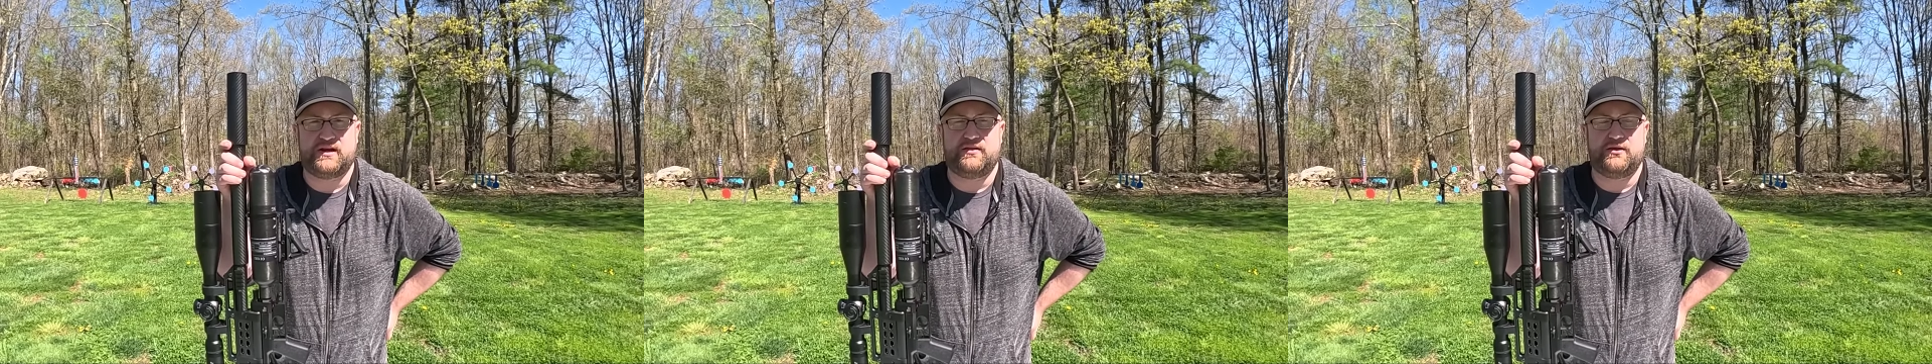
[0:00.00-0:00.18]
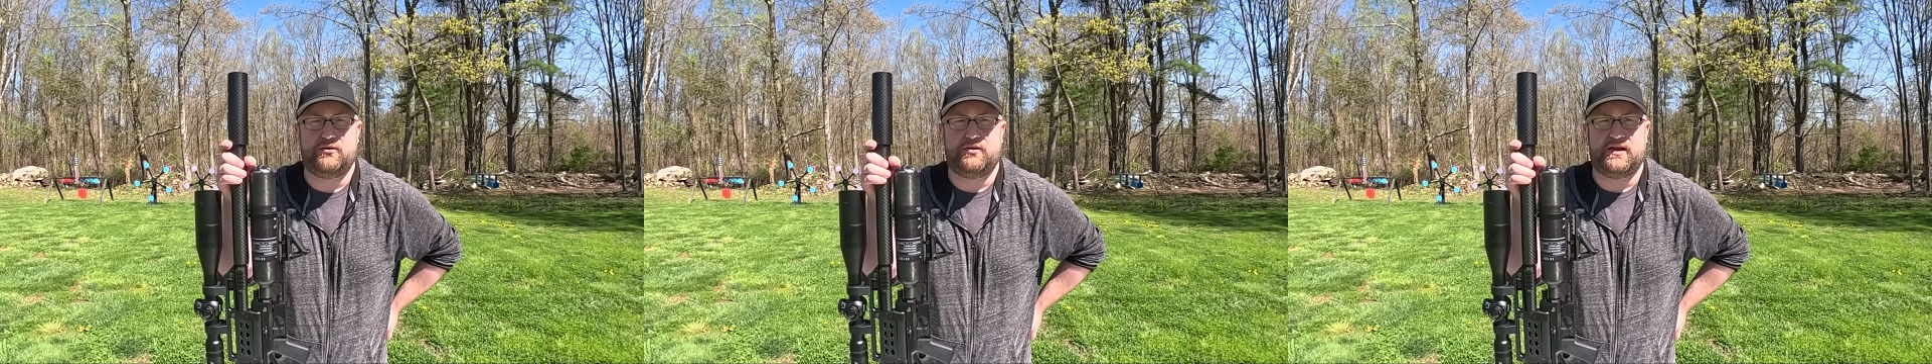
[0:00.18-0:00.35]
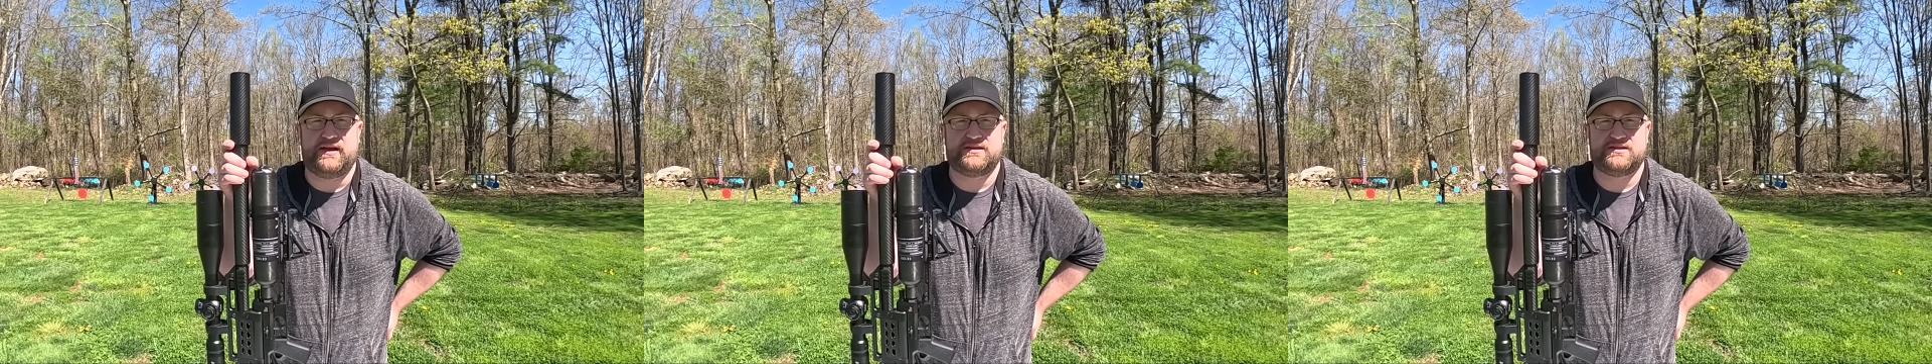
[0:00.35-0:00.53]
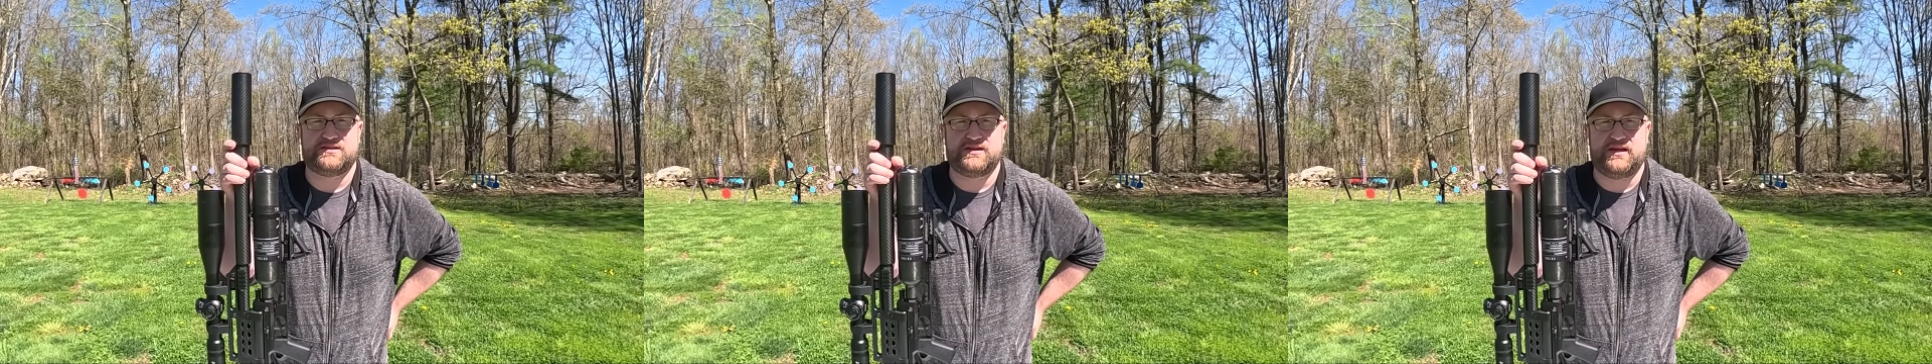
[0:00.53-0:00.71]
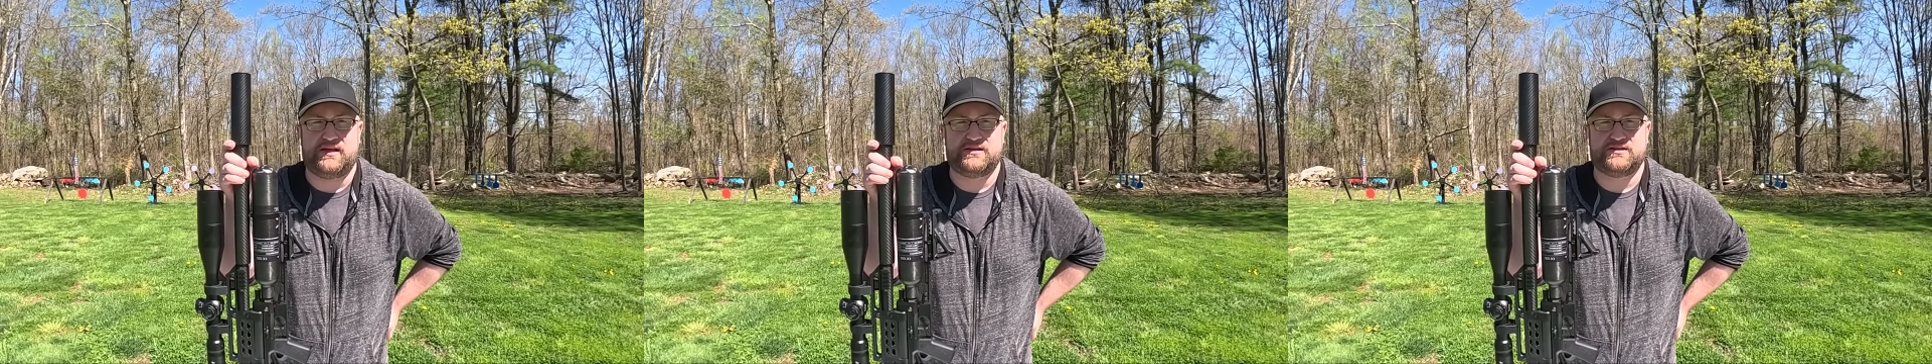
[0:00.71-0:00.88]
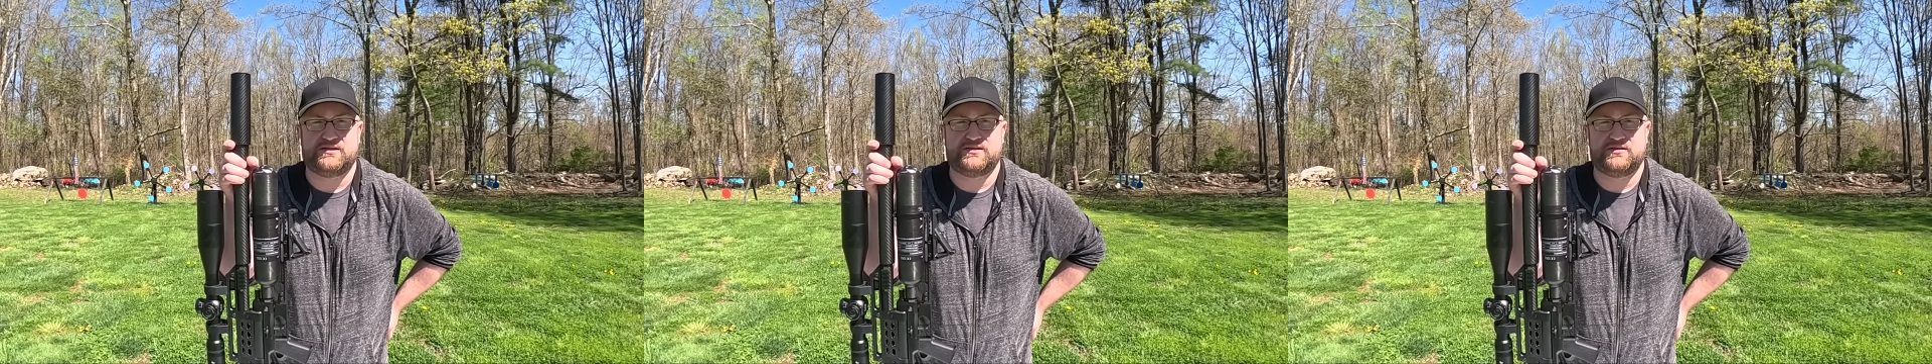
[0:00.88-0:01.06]
of the United
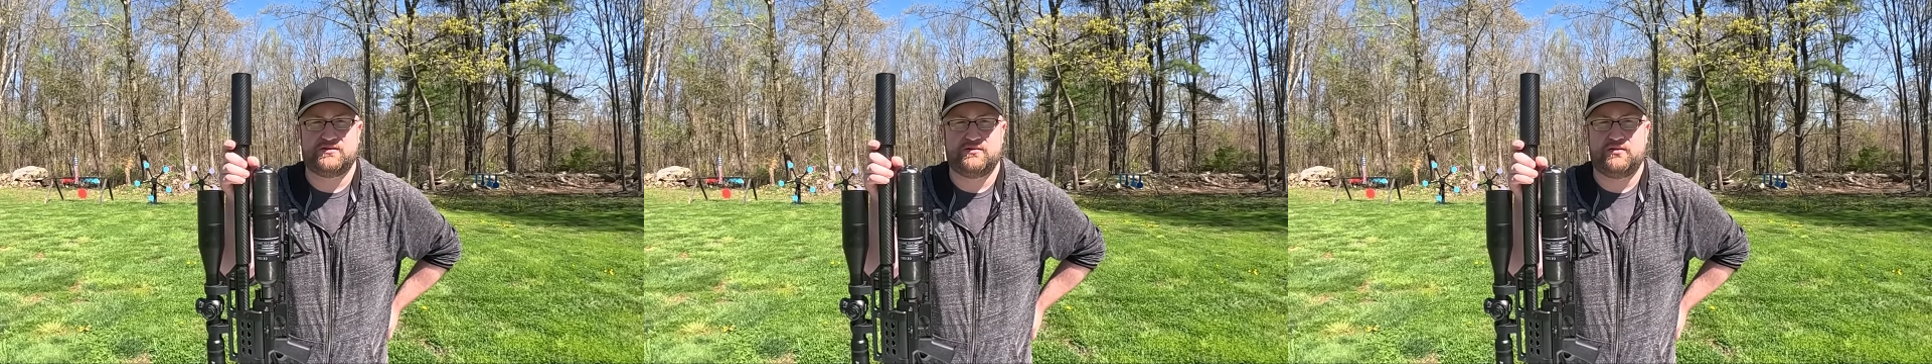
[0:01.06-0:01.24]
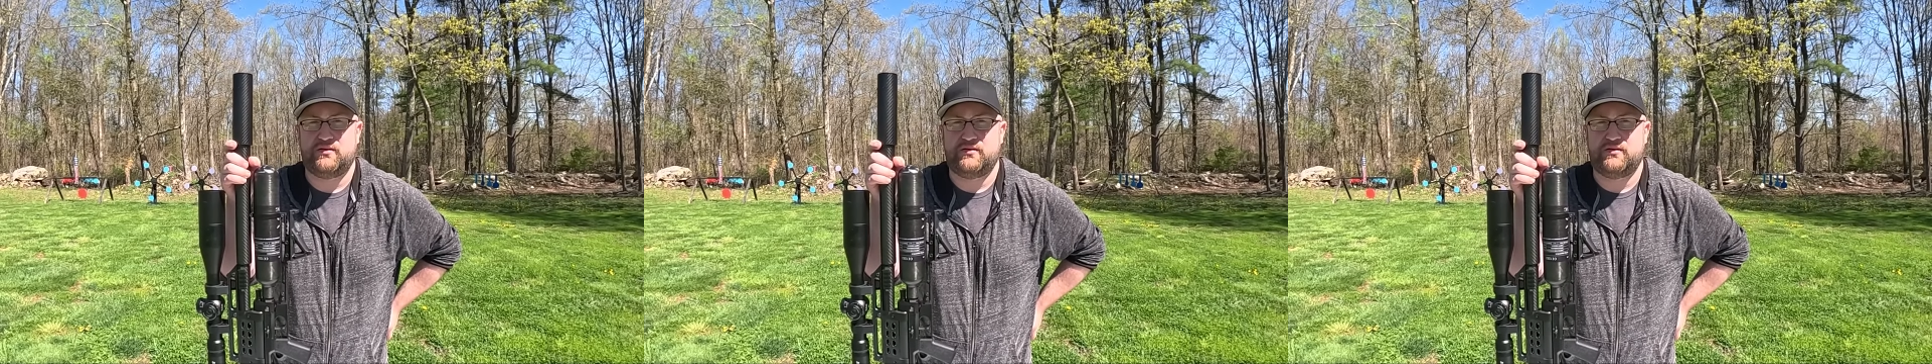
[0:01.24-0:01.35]
States,